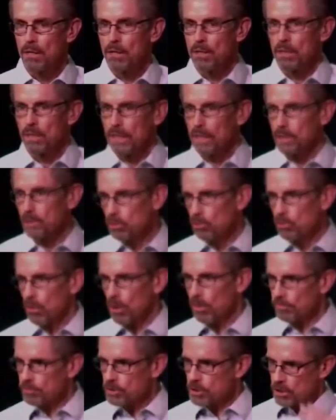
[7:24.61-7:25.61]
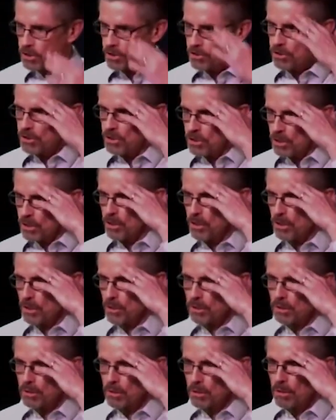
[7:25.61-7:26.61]
And I knew of Jesus
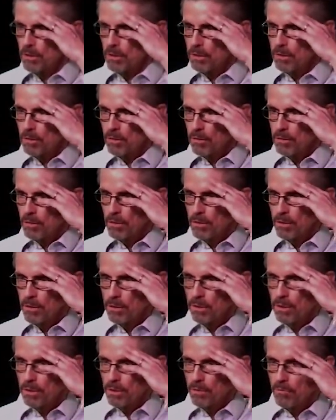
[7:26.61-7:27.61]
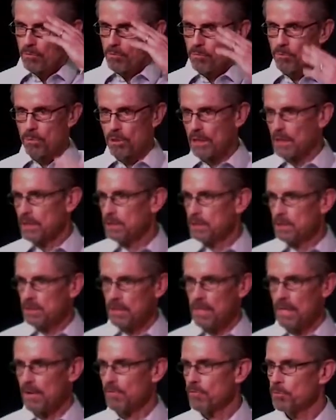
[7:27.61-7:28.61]
here, but I didn't
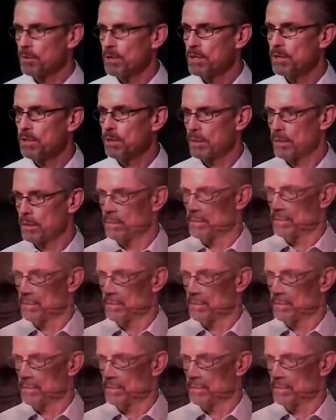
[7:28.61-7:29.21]
have him here.